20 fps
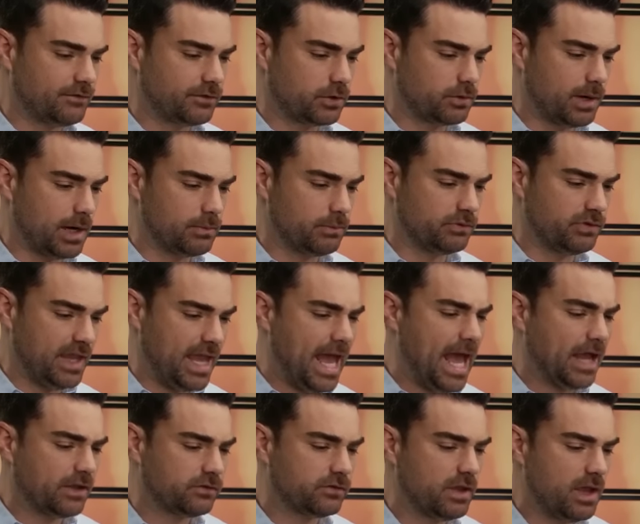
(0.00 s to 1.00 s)
after Carano was
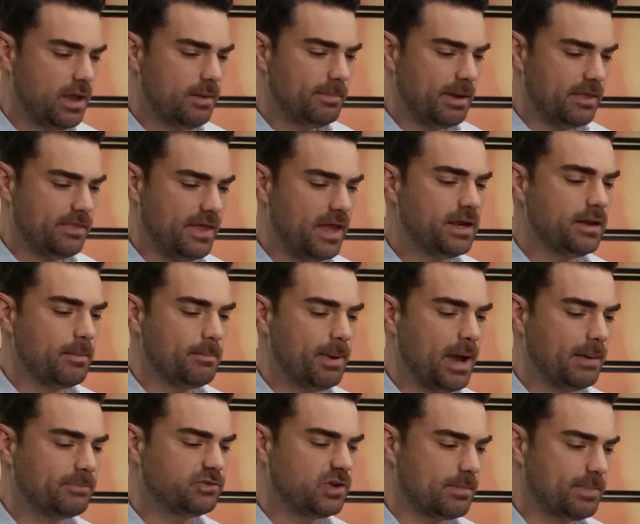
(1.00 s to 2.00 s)
axed by then
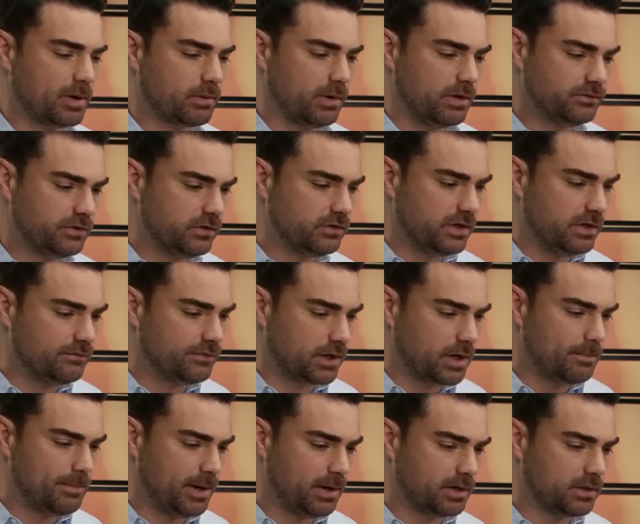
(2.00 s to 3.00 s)
Bob Chapek run Disney for
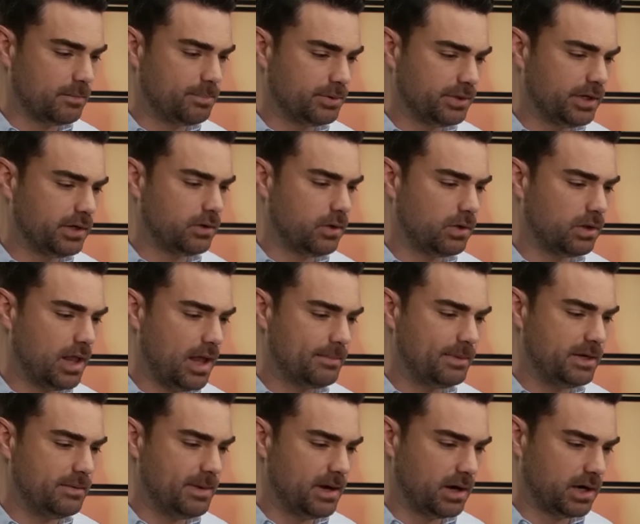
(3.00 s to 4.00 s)
comparing the political
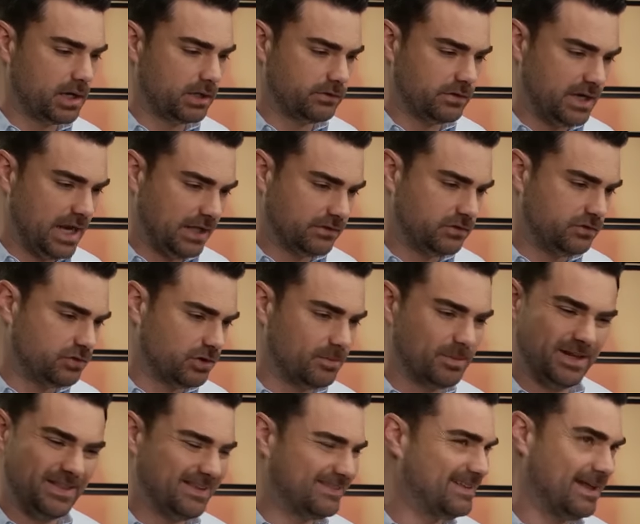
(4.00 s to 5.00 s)
climate in America to Nazi
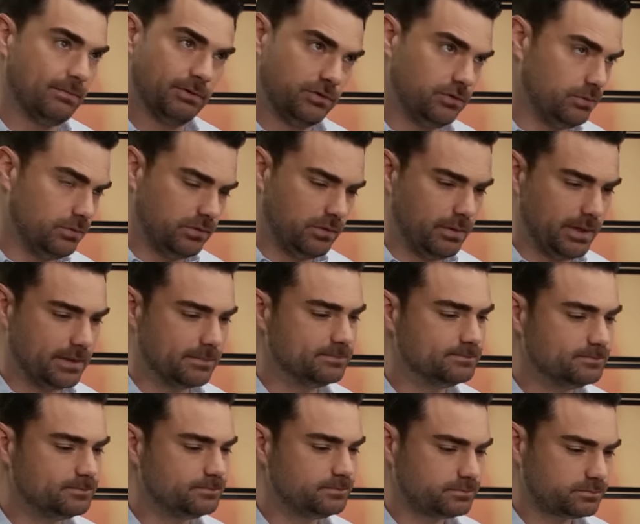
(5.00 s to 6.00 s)
Germany, that's not what she was doing.
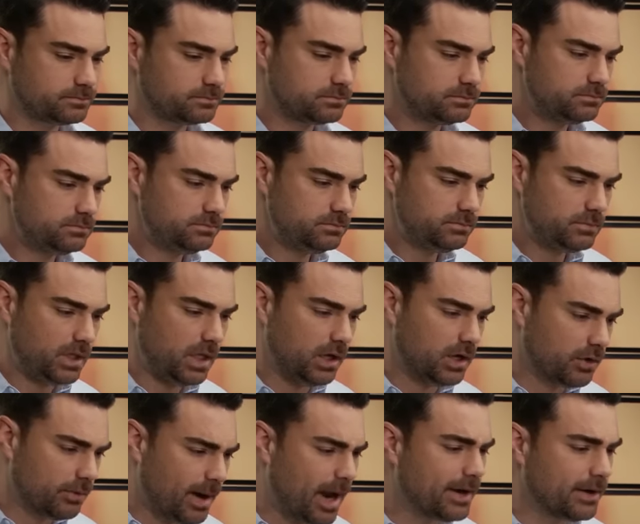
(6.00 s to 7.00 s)

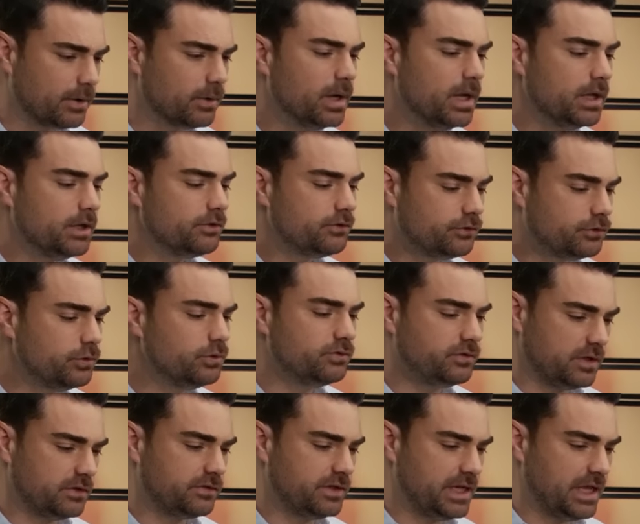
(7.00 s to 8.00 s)
Carano sued
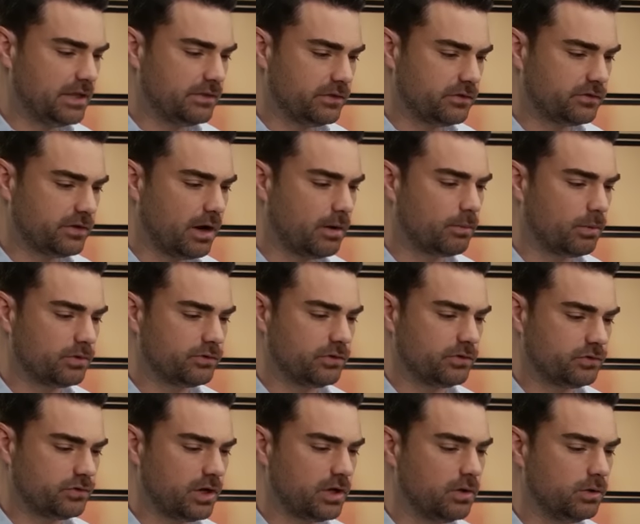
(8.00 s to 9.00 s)
Disney and the Star Wars
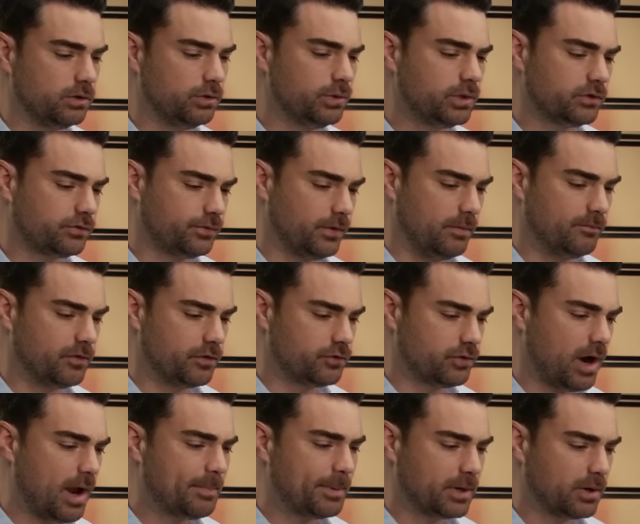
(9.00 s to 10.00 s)
shingle Lucasfilm for
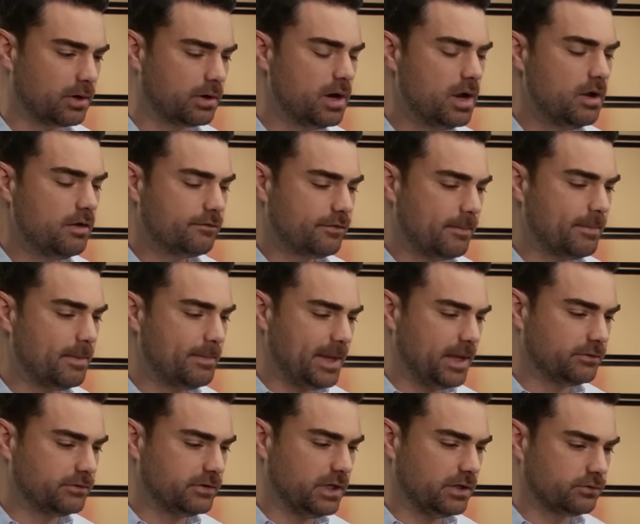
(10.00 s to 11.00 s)
dropping her from the
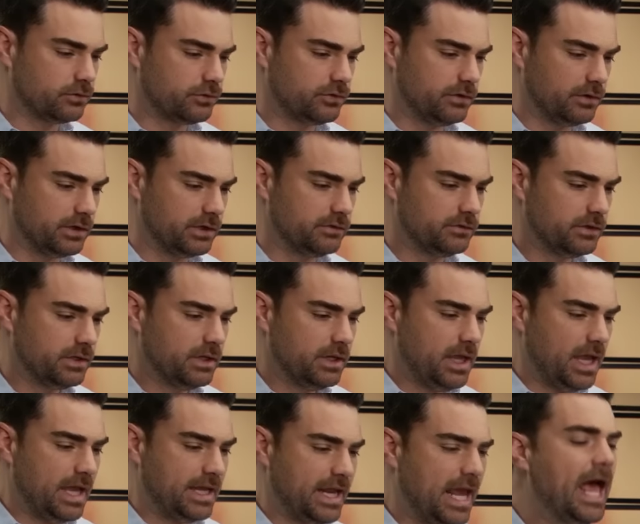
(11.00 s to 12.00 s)
Bounty Hunter series.
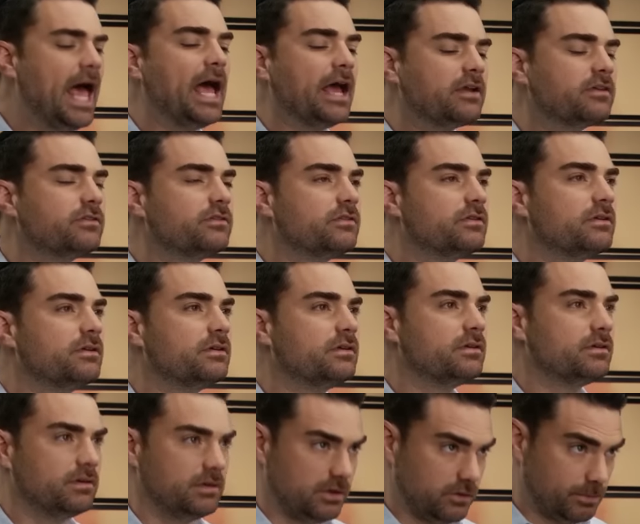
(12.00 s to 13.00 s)
And X
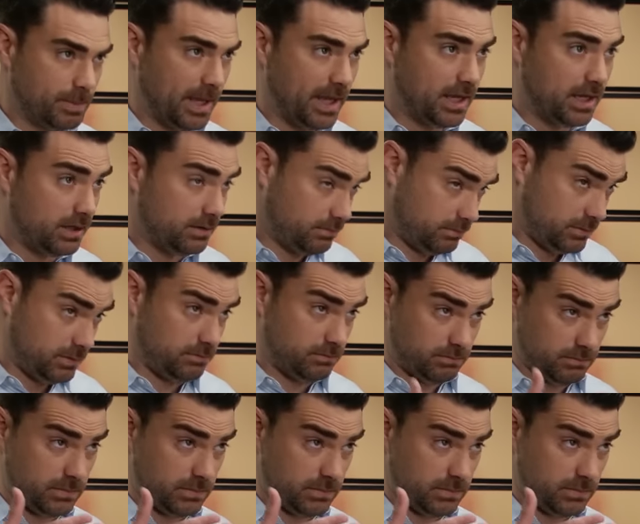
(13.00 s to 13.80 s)
is paying,